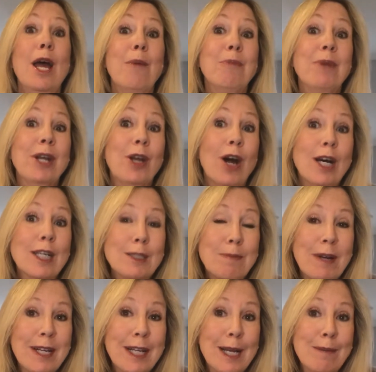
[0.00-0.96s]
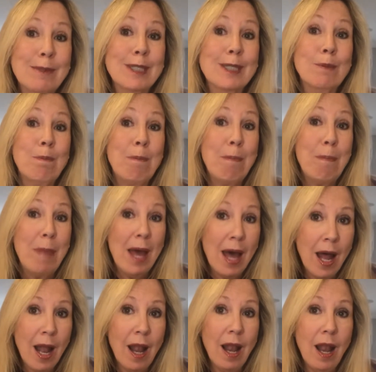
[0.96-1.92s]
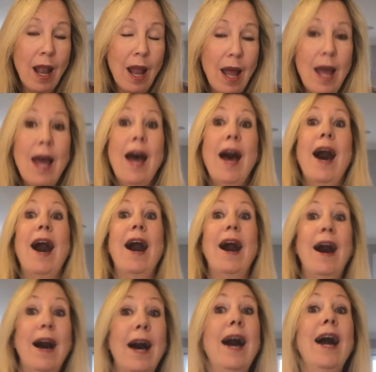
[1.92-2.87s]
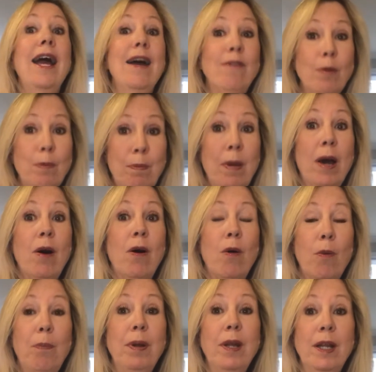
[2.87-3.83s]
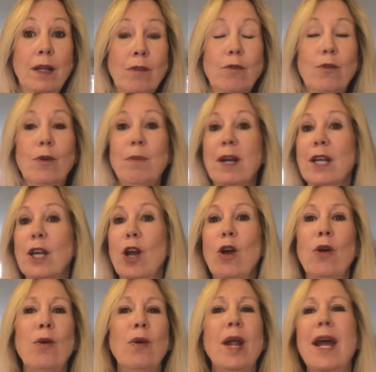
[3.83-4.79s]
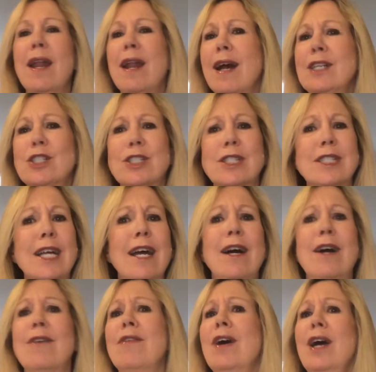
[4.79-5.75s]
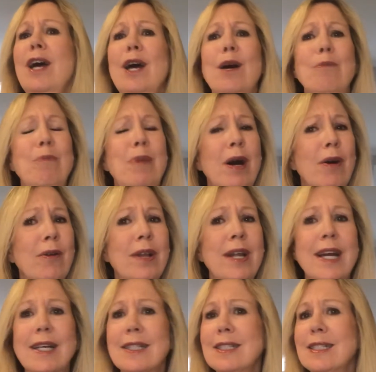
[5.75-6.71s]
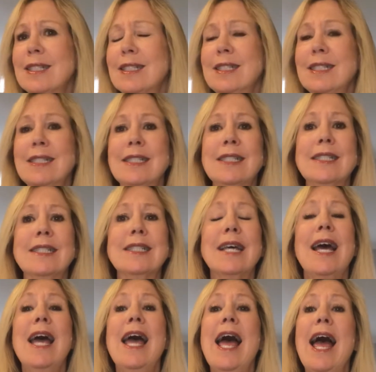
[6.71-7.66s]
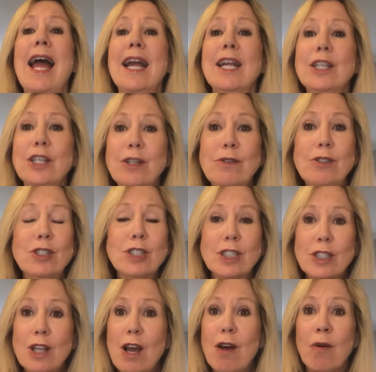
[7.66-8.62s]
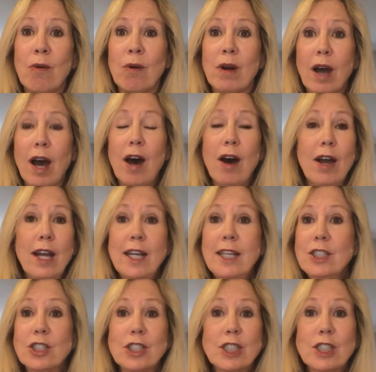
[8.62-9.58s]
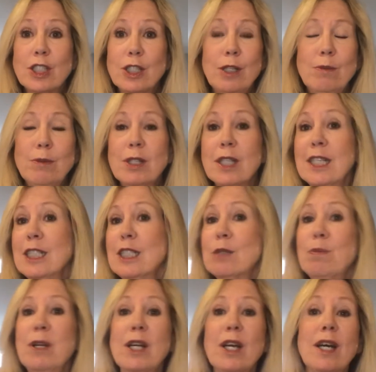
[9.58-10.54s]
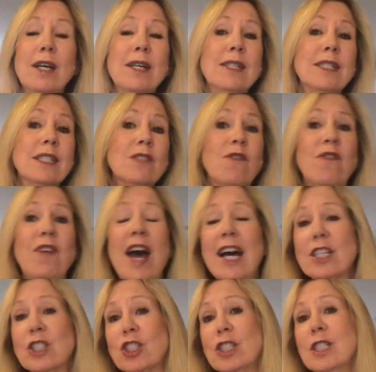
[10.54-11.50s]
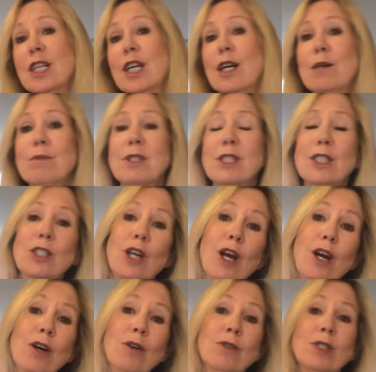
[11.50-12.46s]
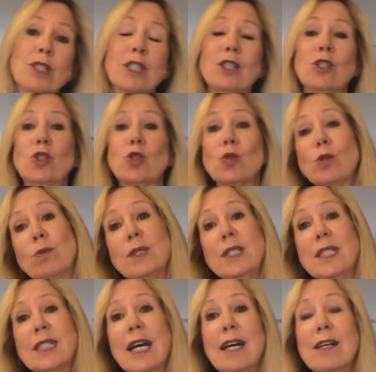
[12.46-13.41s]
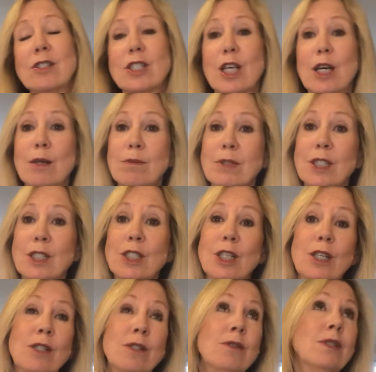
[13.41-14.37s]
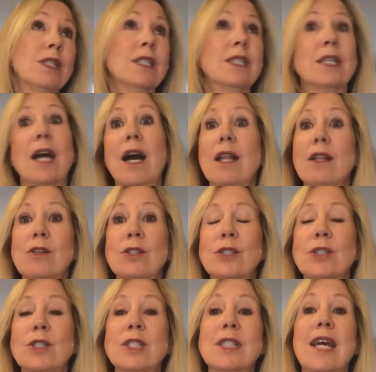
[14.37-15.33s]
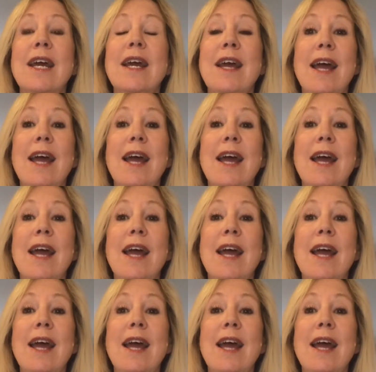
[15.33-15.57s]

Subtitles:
Because my name is Belle, I have a bell pin for my coat, and I just have bell necklaces. And you just know, it just accumulates because fashion comes and goes, and the jewelry styles comes and goes, and colors.